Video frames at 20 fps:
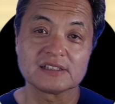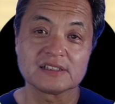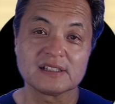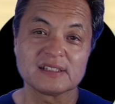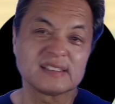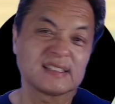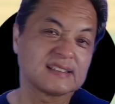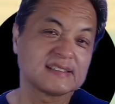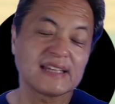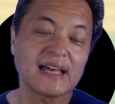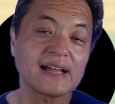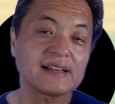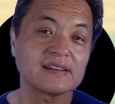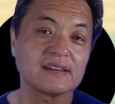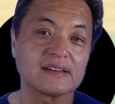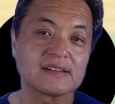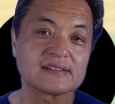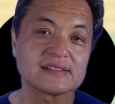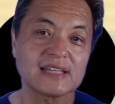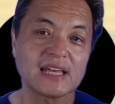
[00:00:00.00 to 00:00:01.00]
is exactly
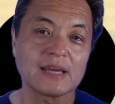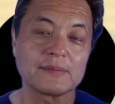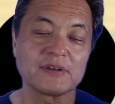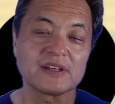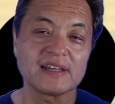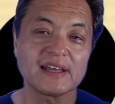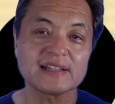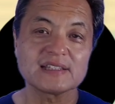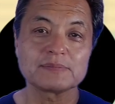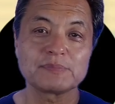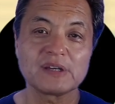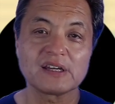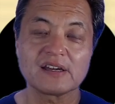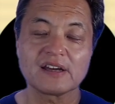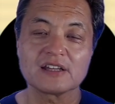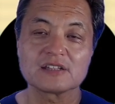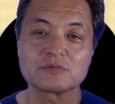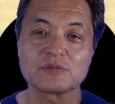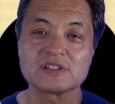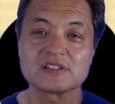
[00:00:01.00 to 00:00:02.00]
the same, and that's
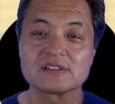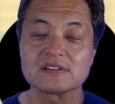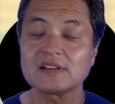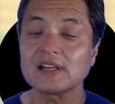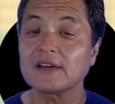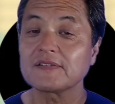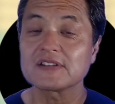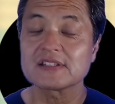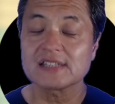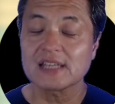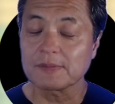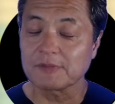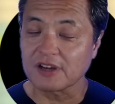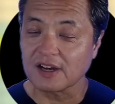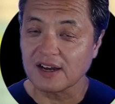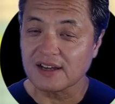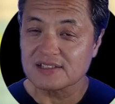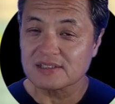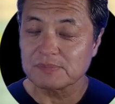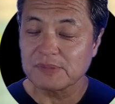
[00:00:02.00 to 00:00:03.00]
because we still have the same
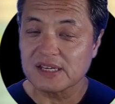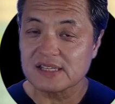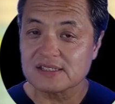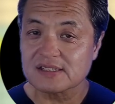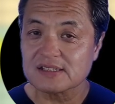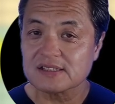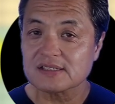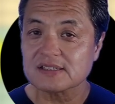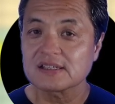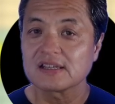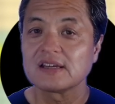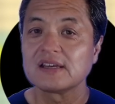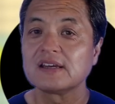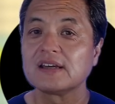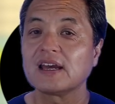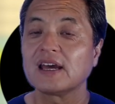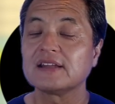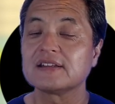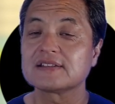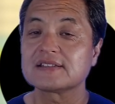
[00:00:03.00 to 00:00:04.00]
cost basis
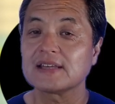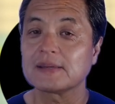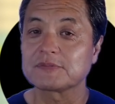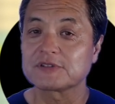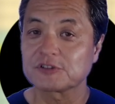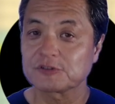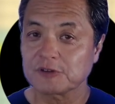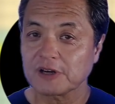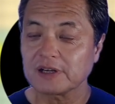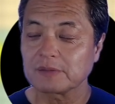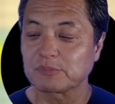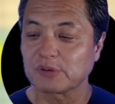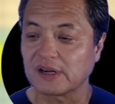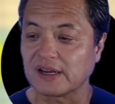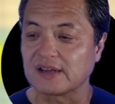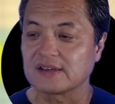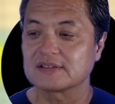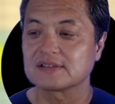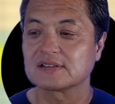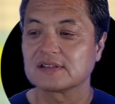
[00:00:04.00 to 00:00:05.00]
and the same strike
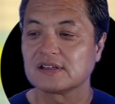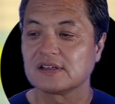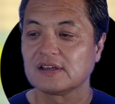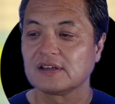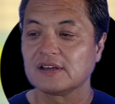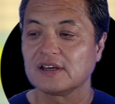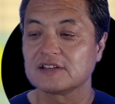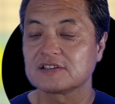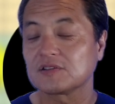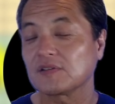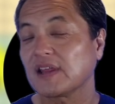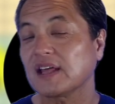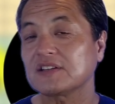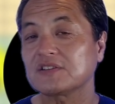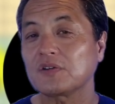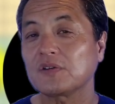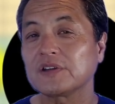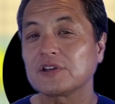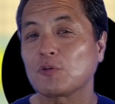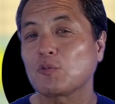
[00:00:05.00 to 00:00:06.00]
price. And so
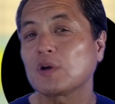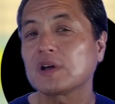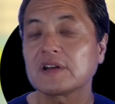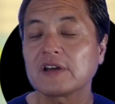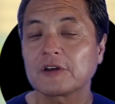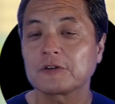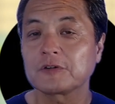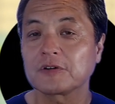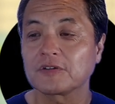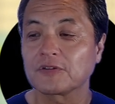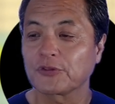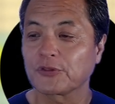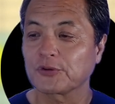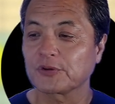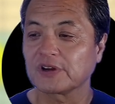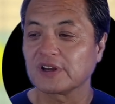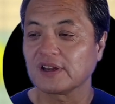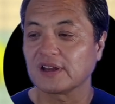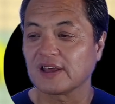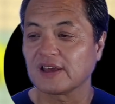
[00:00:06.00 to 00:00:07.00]
that's only
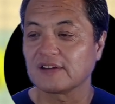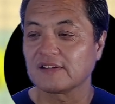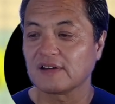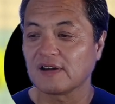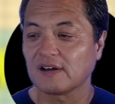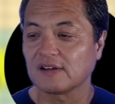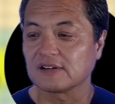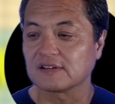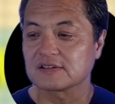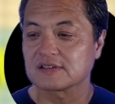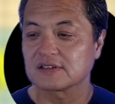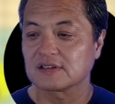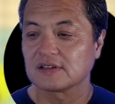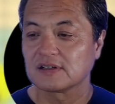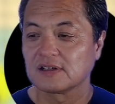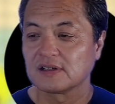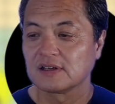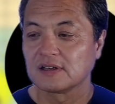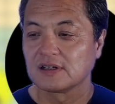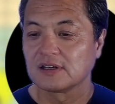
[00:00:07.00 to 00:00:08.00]
$139.
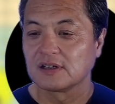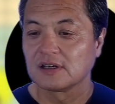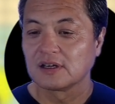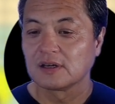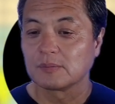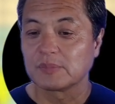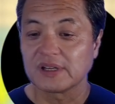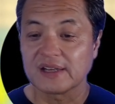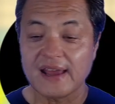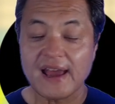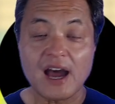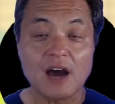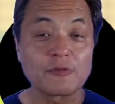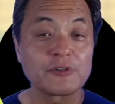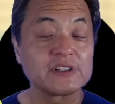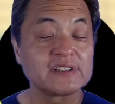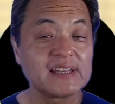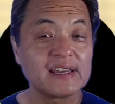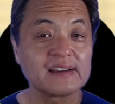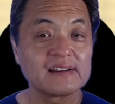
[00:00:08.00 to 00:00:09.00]
But now if
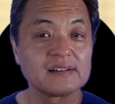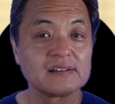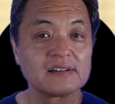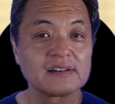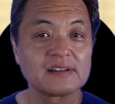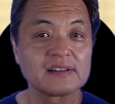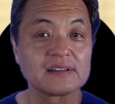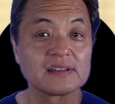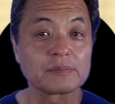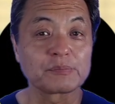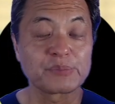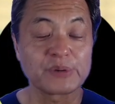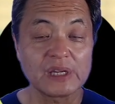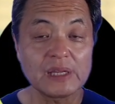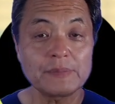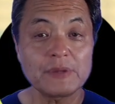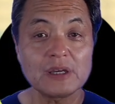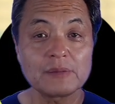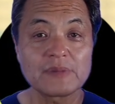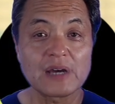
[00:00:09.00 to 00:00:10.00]
we take a look at the
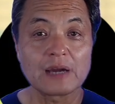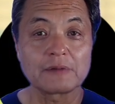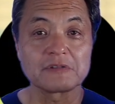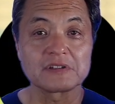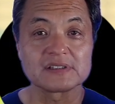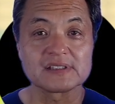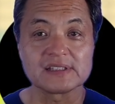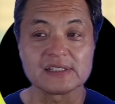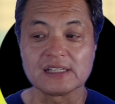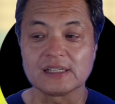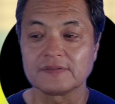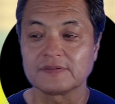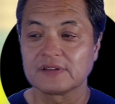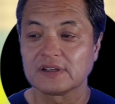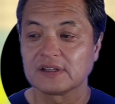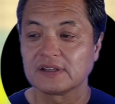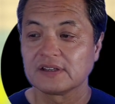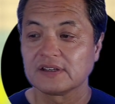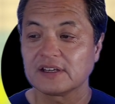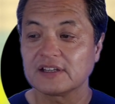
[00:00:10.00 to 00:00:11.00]
premium I received,
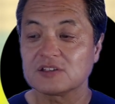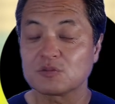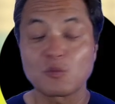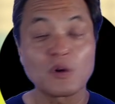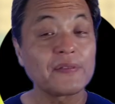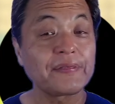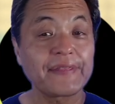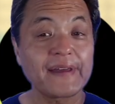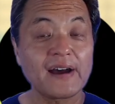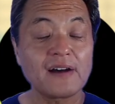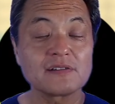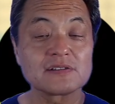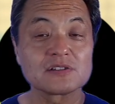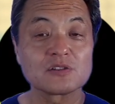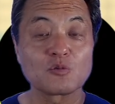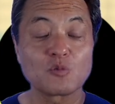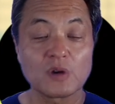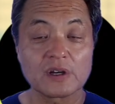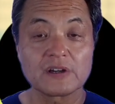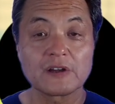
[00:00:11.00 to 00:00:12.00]
it's
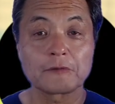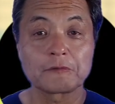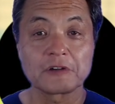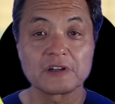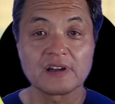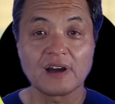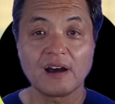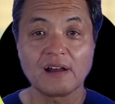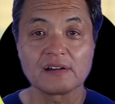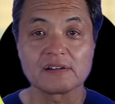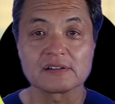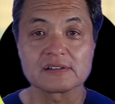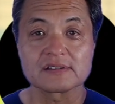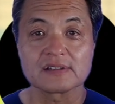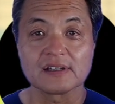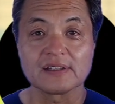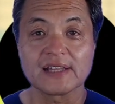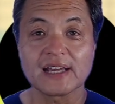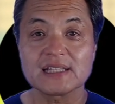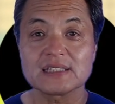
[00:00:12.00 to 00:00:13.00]
$1,100,
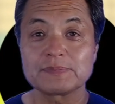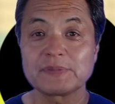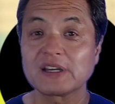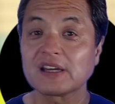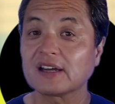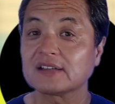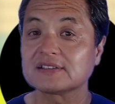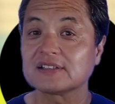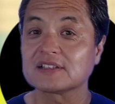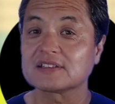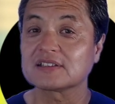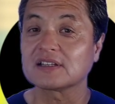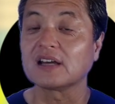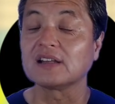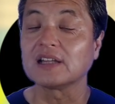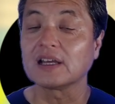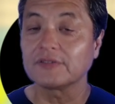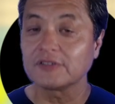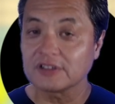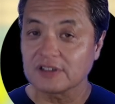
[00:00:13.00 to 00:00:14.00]
and that's because it's
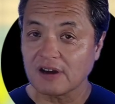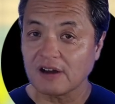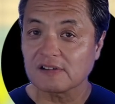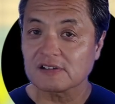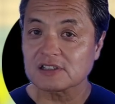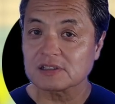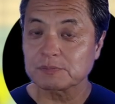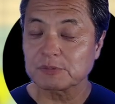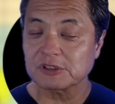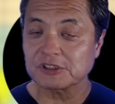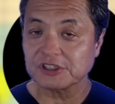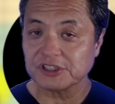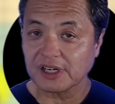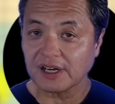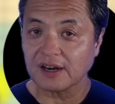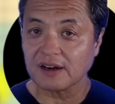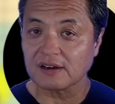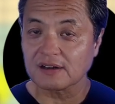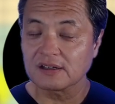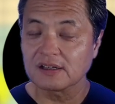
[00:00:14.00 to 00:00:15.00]
$11 per
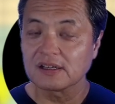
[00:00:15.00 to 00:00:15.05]
share